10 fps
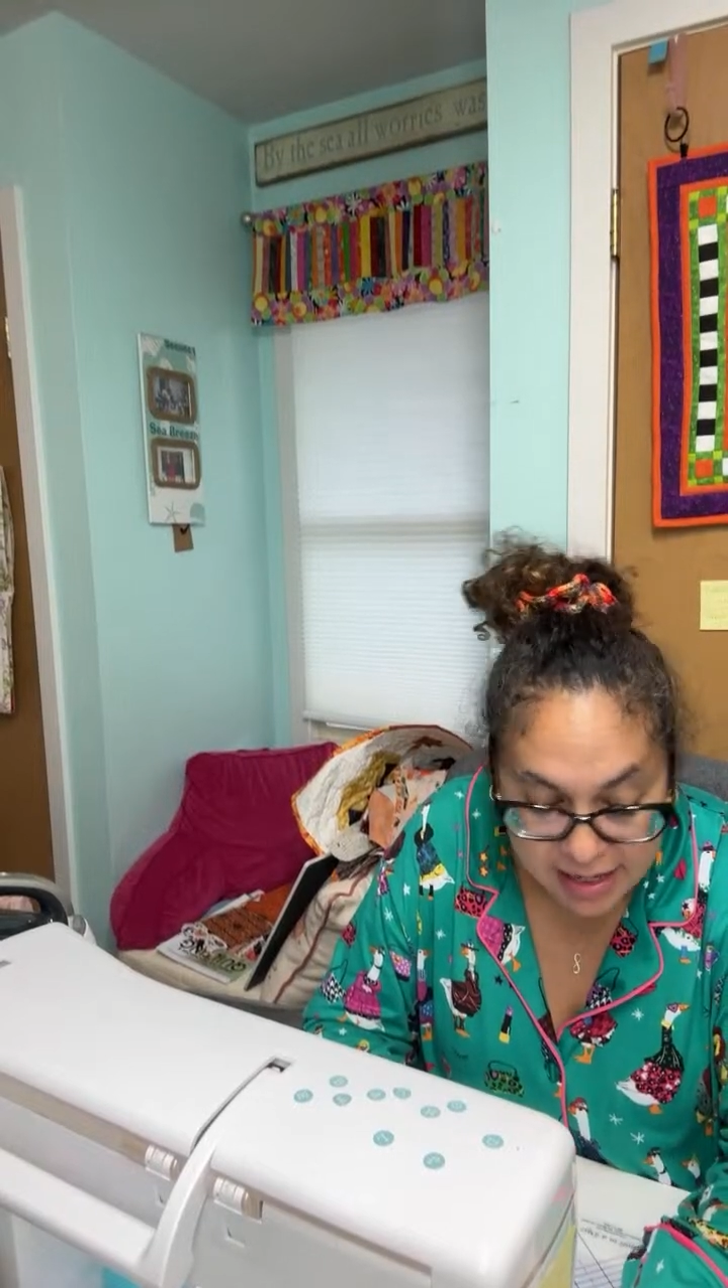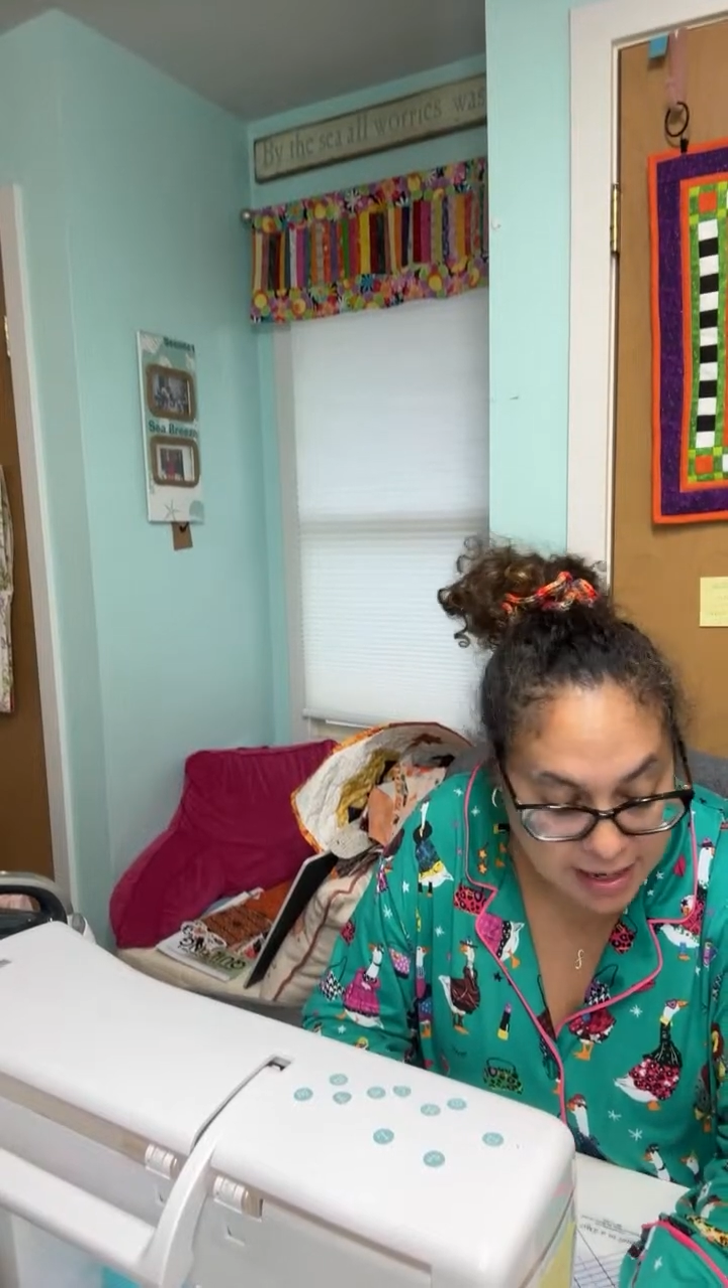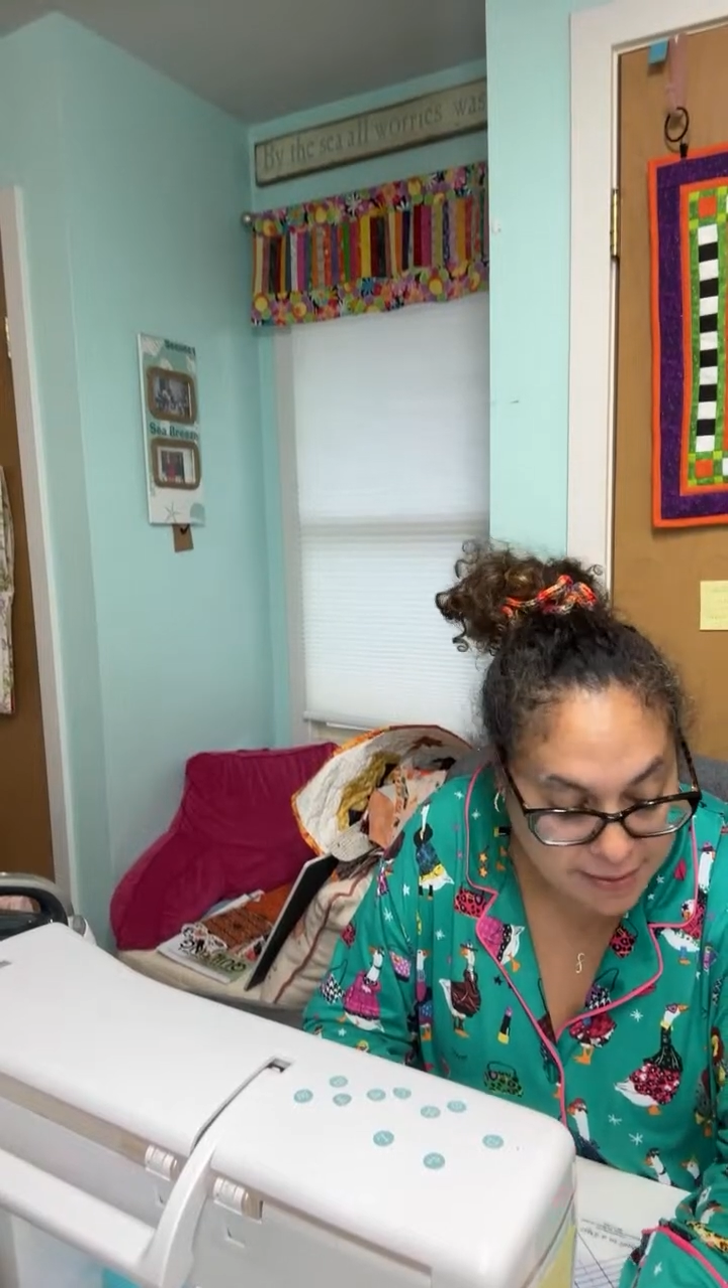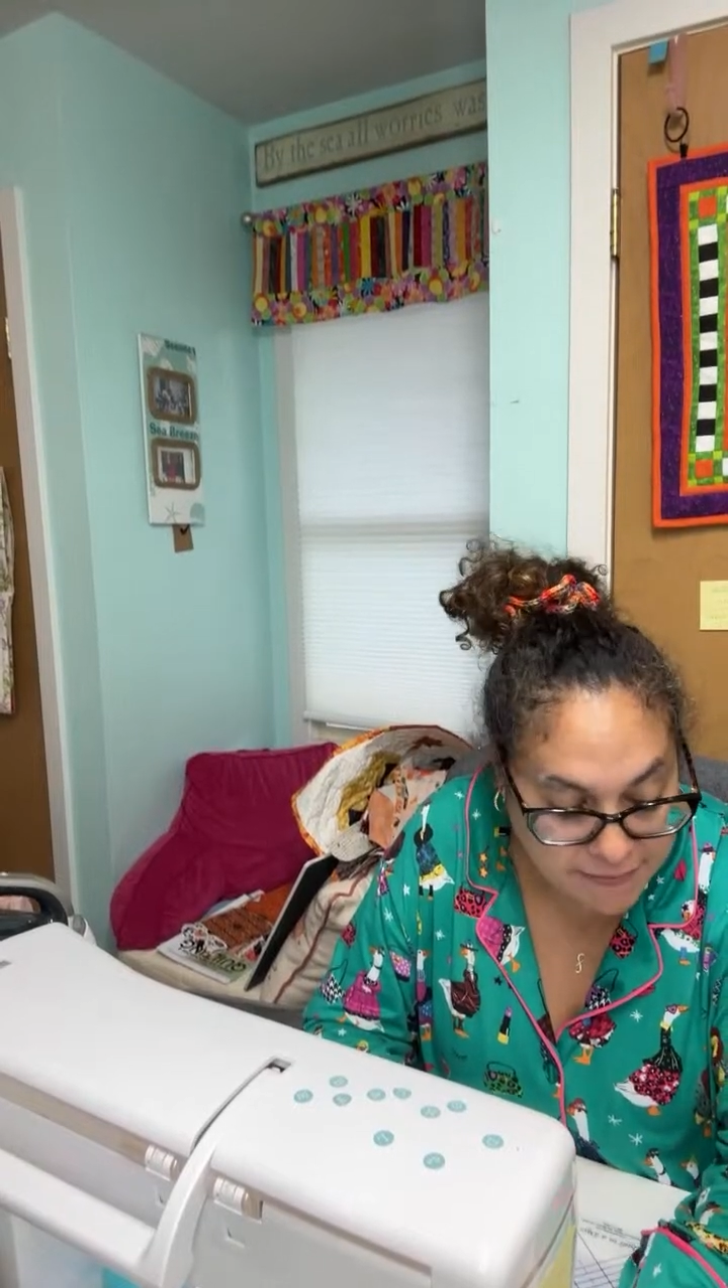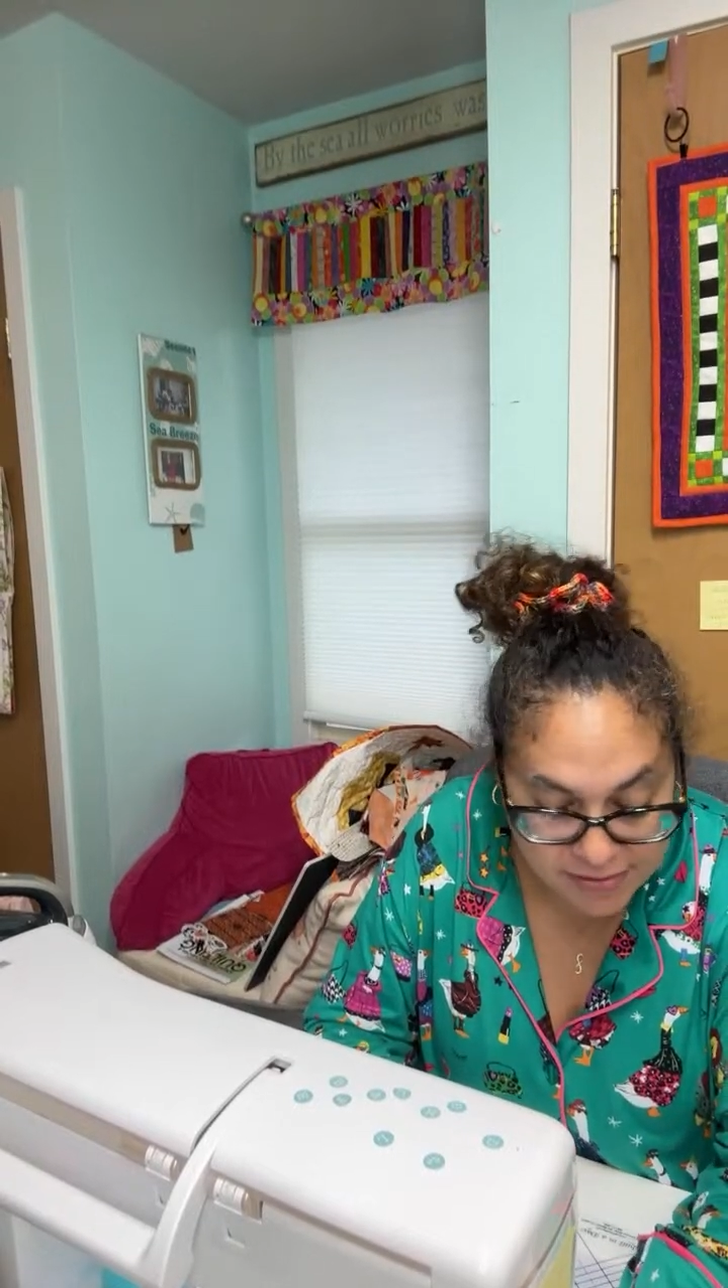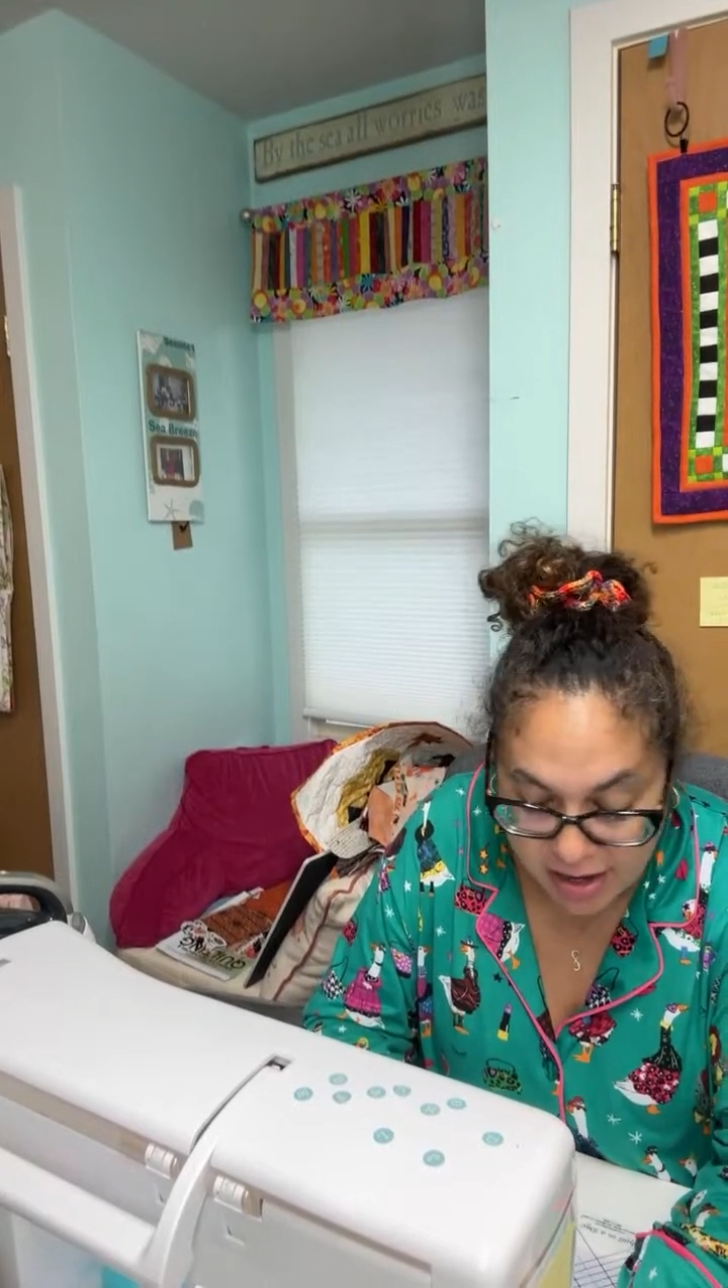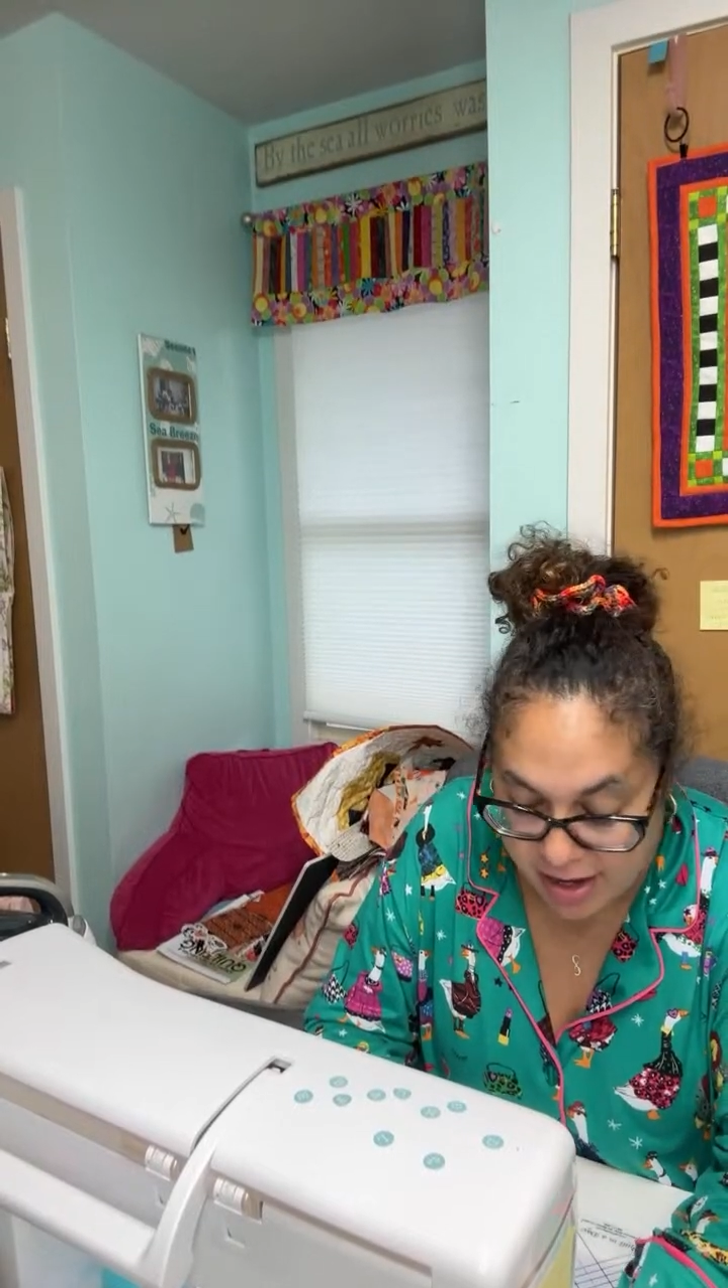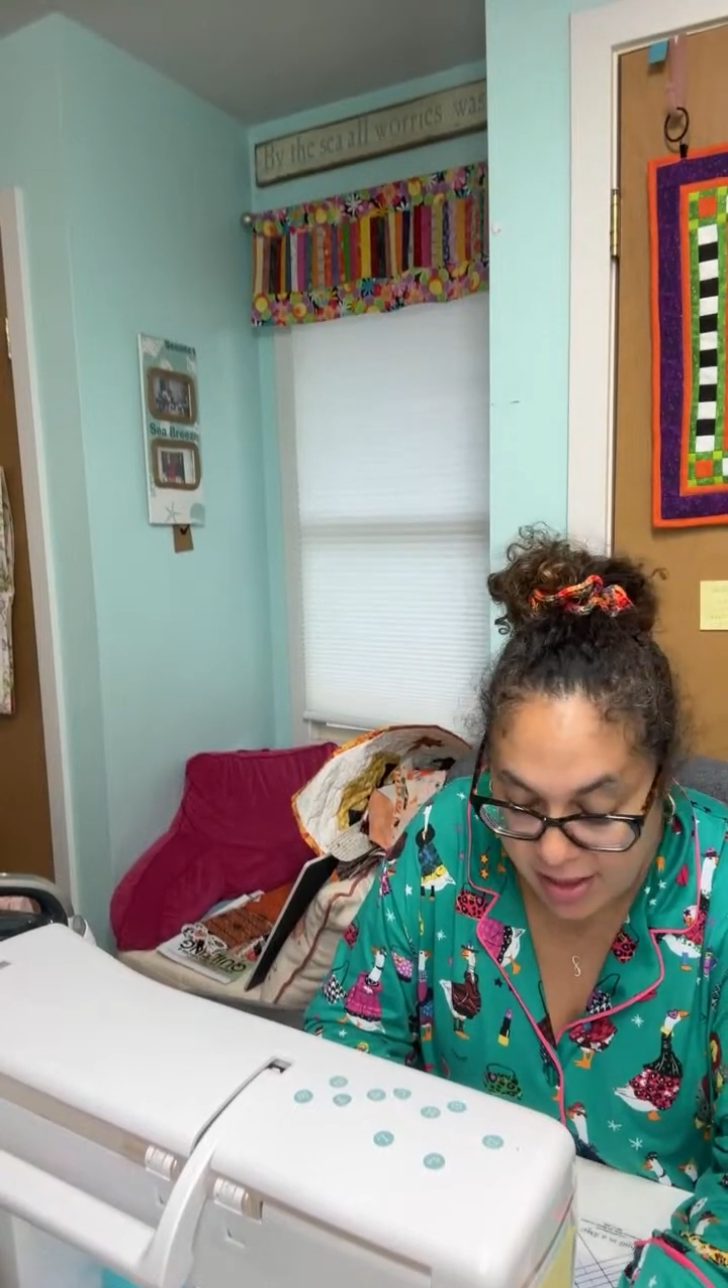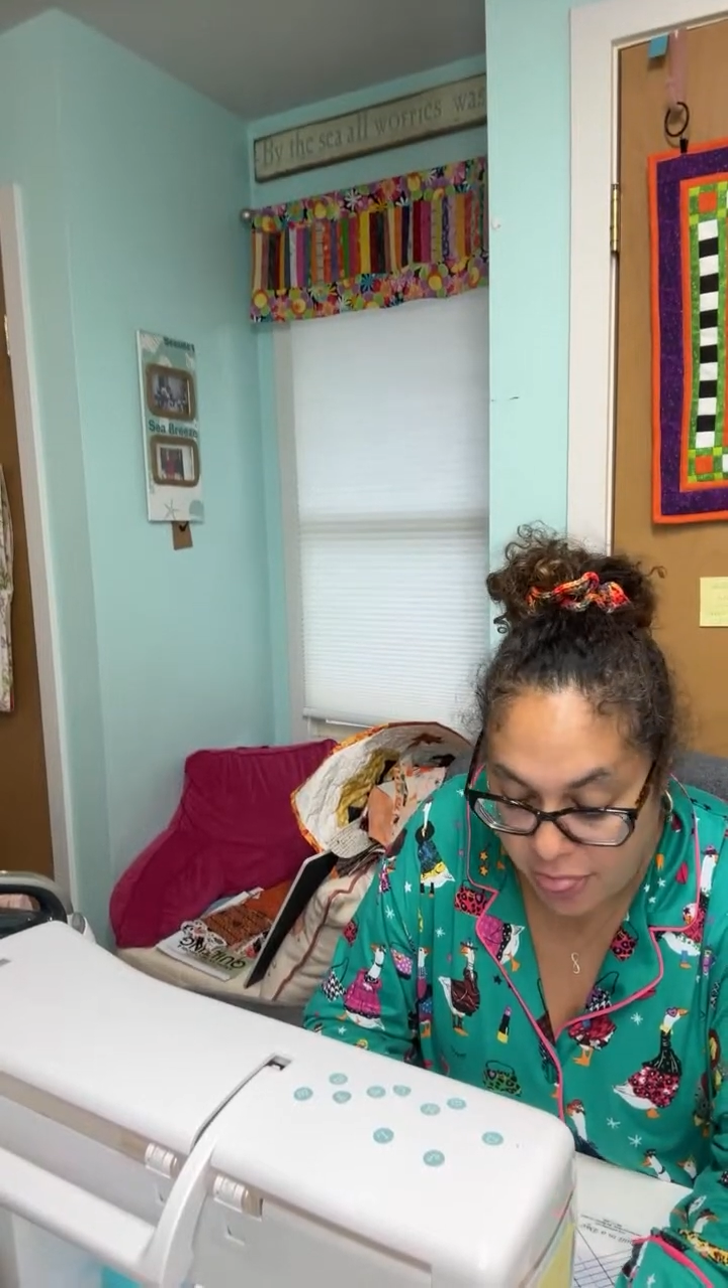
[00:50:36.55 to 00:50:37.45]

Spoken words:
I've got